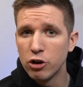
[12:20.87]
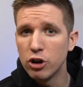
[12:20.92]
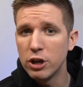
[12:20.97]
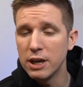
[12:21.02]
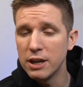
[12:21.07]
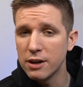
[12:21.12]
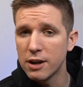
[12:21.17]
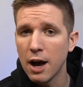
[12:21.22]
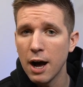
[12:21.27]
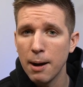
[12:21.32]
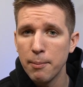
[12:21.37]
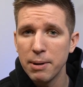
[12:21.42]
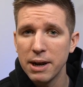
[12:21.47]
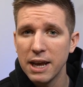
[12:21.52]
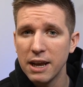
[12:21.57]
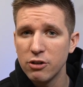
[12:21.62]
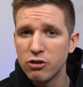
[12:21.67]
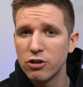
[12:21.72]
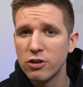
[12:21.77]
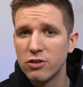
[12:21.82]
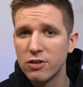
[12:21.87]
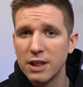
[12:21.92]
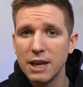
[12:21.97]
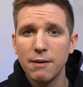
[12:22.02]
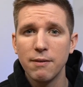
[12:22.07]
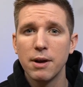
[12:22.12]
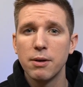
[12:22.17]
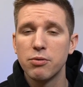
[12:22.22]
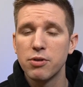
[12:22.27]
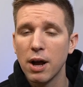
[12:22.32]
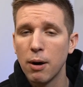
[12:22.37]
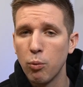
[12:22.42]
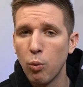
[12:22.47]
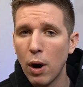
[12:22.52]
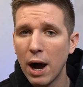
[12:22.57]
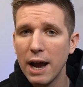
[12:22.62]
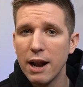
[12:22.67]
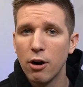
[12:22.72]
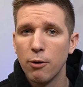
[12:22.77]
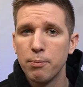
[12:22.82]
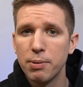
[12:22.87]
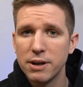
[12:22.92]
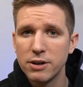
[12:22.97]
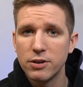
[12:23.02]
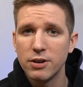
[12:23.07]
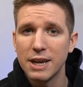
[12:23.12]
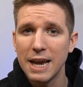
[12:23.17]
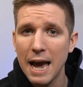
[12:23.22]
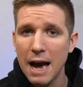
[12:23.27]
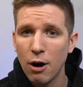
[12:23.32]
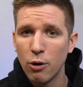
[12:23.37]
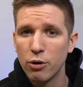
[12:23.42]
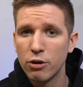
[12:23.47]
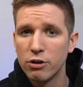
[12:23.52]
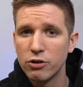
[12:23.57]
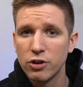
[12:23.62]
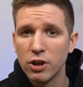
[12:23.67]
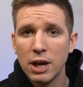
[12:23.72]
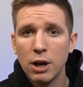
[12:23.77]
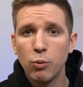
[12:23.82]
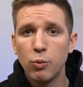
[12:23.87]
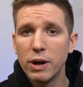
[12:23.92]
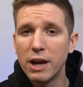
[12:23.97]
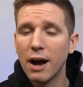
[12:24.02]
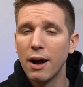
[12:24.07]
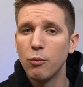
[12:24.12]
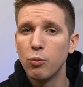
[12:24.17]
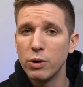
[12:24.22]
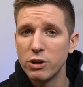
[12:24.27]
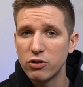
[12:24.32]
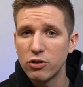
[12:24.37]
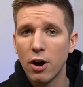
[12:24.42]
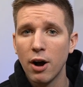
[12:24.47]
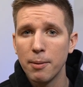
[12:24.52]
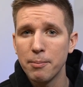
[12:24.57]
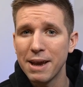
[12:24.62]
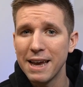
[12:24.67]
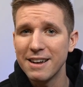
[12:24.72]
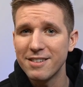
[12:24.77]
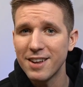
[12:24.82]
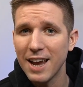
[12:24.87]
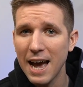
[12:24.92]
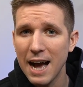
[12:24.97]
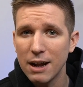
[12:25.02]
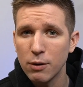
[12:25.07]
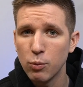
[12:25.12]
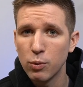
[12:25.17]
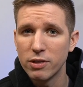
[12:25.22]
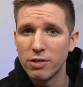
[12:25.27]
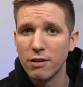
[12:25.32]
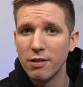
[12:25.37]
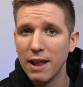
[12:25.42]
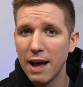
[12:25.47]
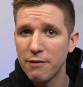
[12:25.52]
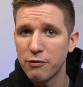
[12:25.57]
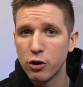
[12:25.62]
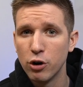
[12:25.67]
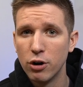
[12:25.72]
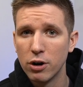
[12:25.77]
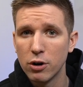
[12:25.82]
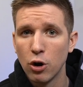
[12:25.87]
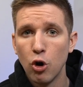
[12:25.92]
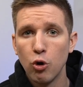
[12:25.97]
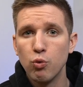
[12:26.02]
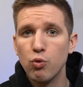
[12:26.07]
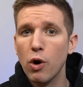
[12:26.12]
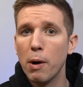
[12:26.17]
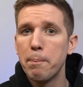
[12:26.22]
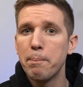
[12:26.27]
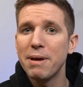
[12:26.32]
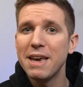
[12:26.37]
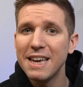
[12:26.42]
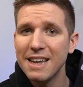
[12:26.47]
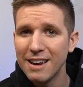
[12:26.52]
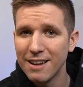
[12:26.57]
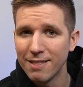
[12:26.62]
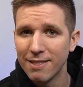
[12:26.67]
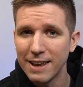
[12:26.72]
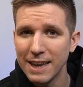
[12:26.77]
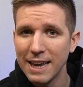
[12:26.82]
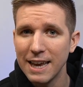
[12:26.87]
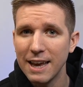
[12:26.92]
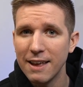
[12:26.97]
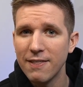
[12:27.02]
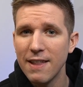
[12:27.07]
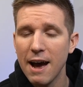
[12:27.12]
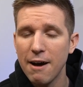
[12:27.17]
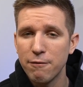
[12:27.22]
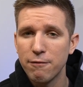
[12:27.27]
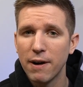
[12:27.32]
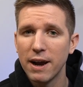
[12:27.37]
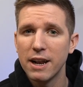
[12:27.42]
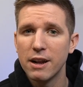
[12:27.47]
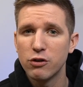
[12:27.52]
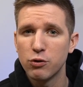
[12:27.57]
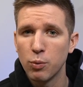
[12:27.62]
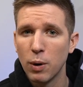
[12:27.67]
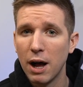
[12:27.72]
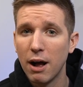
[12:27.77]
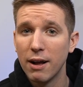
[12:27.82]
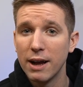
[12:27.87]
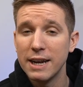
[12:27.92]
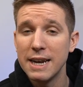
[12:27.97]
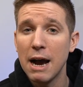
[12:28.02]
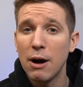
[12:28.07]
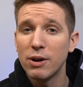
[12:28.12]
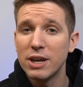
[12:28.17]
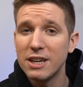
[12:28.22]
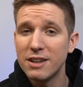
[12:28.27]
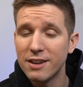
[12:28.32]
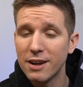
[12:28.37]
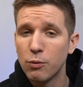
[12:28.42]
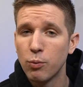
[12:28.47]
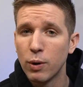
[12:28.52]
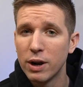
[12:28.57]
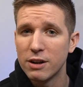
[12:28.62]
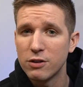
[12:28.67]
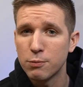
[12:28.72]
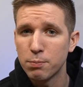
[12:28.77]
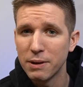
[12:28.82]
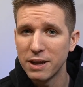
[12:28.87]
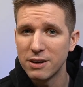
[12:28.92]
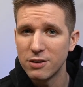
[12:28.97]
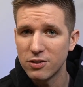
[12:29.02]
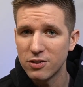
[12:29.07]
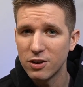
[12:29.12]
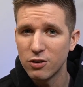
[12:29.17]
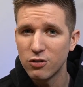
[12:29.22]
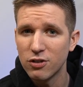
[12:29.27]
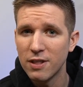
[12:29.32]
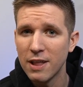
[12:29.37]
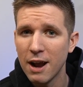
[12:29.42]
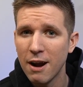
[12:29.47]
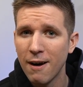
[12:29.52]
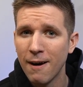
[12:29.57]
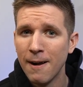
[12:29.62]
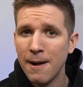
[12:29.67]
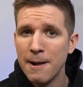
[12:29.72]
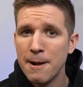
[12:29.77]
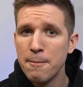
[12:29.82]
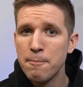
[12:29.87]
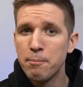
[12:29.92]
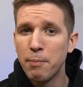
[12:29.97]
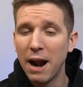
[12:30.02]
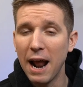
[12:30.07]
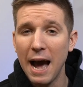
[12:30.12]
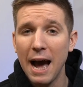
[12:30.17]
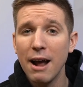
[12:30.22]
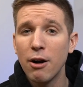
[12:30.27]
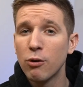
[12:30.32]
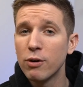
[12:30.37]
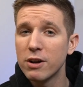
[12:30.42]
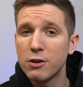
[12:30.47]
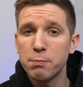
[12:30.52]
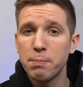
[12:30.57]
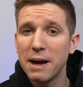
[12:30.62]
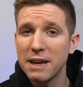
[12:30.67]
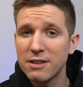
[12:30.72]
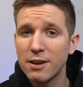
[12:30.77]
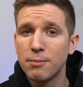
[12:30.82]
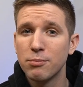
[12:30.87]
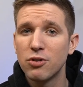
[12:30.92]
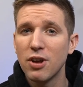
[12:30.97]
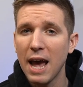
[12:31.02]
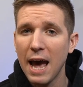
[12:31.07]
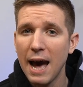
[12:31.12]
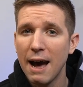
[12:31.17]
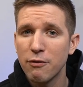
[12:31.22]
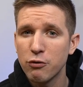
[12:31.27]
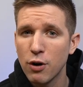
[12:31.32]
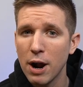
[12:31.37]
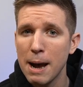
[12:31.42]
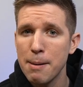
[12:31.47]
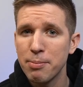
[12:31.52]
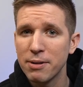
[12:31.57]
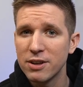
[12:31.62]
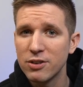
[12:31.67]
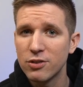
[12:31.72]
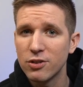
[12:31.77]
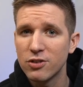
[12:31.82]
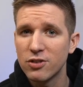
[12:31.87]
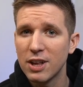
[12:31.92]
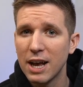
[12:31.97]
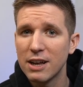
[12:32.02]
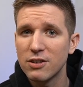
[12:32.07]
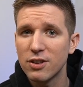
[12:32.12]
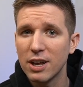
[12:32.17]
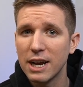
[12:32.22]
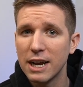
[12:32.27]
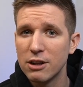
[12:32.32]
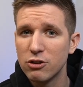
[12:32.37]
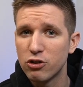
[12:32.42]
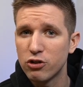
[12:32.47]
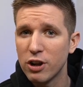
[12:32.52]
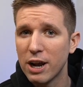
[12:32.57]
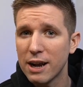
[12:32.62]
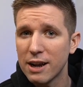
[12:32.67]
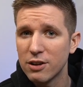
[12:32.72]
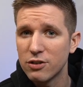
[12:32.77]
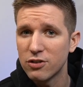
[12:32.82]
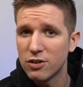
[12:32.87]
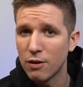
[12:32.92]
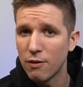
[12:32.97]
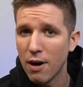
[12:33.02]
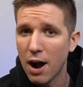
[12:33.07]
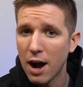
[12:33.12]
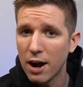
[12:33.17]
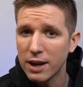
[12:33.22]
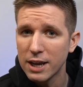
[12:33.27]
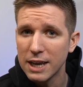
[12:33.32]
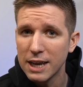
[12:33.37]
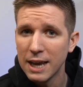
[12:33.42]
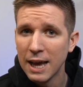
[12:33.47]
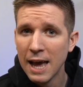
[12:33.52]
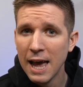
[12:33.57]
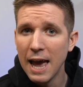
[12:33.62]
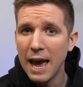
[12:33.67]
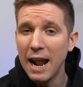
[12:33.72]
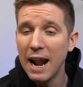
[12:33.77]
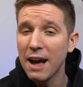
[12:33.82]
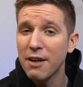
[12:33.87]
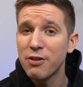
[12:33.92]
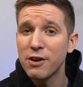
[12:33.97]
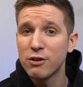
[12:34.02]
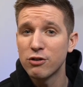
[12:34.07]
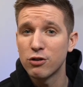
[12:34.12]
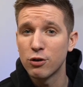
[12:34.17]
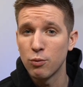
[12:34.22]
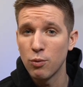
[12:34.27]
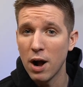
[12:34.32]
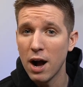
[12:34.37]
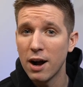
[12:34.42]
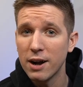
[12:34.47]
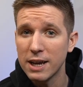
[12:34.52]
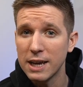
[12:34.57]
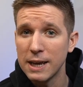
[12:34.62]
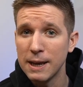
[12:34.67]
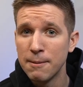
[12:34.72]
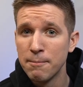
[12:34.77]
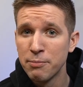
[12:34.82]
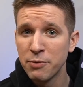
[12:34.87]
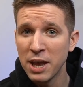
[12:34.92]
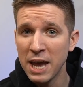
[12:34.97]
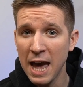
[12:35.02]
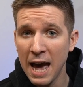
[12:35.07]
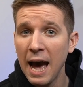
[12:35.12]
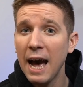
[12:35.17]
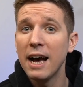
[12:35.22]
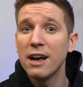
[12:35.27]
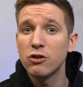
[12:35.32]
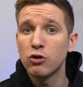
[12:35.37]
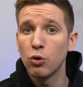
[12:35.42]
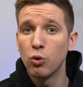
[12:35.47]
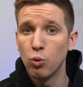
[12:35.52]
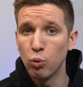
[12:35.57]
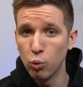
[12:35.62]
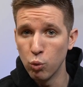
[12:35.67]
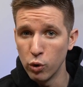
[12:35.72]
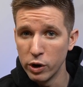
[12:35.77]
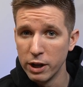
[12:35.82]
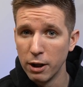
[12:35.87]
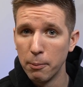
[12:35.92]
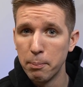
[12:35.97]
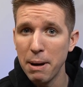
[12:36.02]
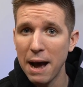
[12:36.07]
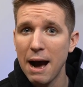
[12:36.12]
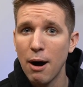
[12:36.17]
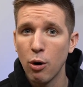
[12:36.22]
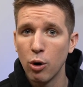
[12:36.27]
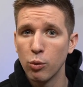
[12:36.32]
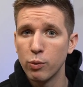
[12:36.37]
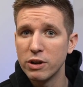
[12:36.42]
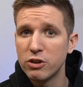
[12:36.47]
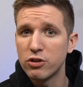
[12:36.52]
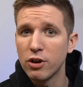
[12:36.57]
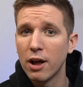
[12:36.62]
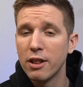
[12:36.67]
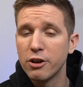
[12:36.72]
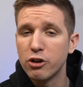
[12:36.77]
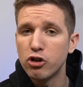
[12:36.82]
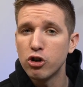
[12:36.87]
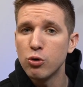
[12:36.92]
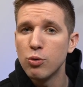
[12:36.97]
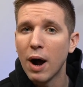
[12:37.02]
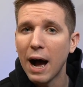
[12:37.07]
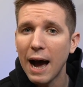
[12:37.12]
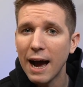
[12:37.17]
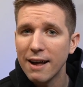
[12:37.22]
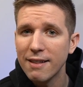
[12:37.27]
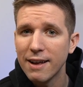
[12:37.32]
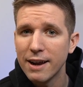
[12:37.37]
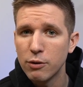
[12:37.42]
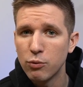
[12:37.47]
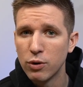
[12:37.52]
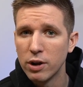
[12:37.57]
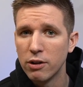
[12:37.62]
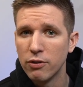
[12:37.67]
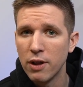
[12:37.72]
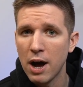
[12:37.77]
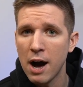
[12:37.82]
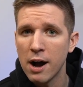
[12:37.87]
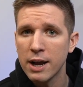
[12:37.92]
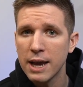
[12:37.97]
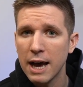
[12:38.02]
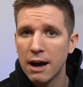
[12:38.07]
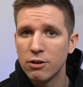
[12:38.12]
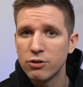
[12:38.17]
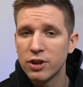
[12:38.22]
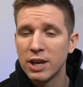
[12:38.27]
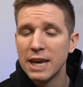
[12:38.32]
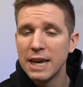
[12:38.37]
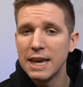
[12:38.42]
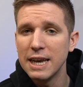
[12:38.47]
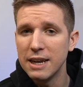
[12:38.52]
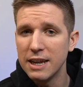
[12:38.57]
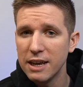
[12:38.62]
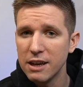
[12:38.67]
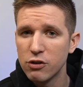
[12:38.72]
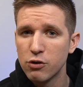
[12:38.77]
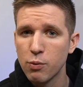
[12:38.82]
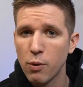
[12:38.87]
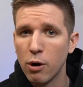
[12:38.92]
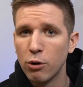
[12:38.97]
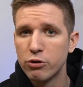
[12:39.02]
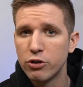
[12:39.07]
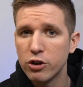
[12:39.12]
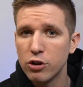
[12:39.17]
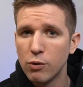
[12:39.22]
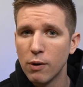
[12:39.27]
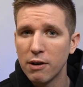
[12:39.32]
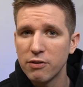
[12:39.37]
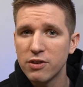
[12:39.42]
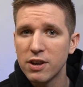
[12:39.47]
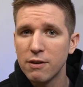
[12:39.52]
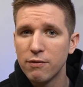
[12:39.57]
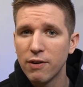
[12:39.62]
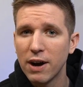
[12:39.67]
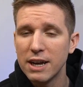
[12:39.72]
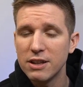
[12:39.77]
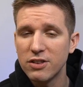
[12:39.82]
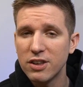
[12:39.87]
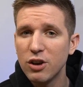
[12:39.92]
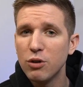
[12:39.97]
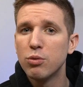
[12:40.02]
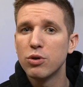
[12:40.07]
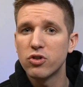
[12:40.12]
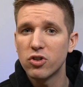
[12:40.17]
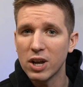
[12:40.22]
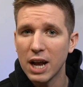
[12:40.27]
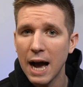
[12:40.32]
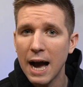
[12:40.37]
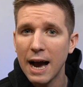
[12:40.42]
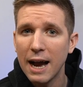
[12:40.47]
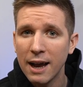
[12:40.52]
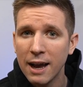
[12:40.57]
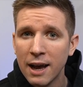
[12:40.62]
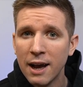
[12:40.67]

in combinations, leaving himself wide open to counters. We got we saw him get tagged with the left hook repeatedly in that fight as well. And now he did win a split decision there, but I don't expect him to have grappling success against Jeka Saragih. And I think Saragih has real power. We saw the two highlight reel knockouts in his road to UFC fights. He was the guy